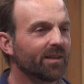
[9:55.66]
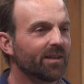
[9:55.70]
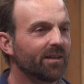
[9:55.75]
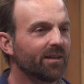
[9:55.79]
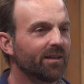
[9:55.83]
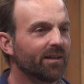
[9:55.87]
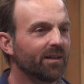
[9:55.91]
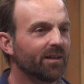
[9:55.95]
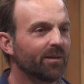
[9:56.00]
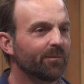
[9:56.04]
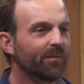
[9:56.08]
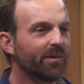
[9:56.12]

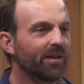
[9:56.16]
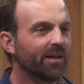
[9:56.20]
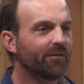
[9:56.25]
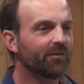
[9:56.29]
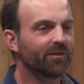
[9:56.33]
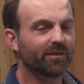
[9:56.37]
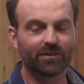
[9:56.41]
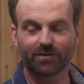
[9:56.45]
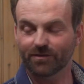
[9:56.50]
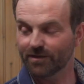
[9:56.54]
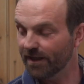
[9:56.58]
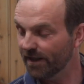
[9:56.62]

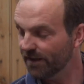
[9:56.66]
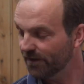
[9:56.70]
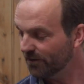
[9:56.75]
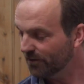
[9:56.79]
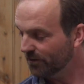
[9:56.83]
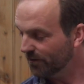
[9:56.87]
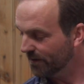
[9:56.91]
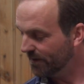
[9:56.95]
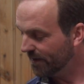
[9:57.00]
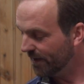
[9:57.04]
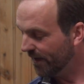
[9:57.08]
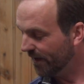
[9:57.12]
having a grand
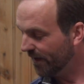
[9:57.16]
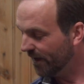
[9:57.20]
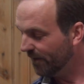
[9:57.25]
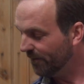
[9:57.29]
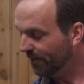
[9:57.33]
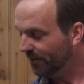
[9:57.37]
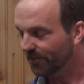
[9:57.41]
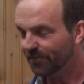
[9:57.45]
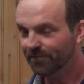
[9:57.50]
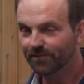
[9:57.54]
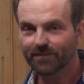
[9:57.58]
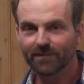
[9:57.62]
old
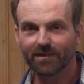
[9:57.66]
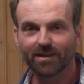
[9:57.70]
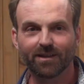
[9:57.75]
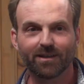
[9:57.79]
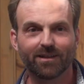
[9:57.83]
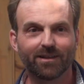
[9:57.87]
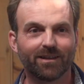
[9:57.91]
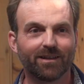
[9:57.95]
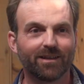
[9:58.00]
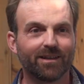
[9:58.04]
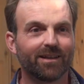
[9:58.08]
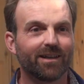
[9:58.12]
time.
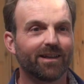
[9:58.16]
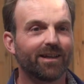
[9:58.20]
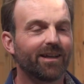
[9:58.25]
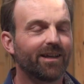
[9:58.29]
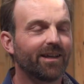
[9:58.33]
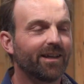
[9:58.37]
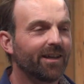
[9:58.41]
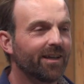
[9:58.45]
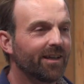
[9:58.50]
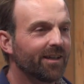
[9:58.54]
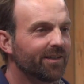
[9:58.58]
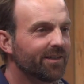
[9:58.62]

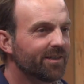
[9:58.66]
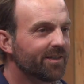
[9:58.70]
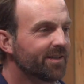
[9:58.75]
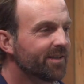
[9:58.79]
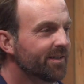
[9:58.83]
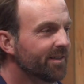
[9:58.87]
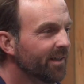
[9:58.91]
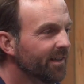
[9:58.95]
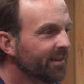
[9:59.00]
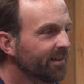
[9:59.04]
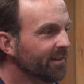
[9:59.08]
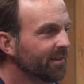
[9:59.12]
And
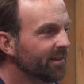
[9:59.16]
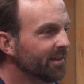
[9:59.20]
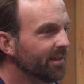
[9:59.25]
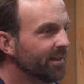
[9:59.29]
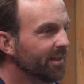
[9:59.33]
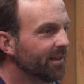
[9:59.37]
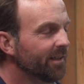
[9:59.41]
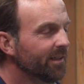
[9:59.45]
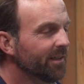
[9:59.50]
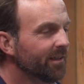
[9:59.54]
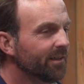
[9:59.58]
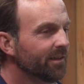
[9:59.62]

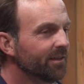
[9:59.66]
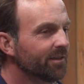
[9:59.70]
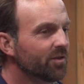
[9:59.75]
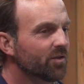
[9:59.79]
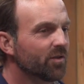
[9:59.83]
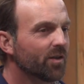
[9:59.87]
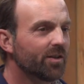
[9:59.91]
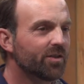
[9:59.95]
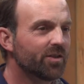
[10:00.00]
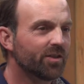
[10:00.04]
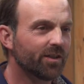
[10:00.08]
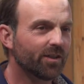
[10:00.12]
suddenly,
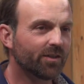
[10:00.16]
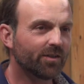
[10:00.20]
trudging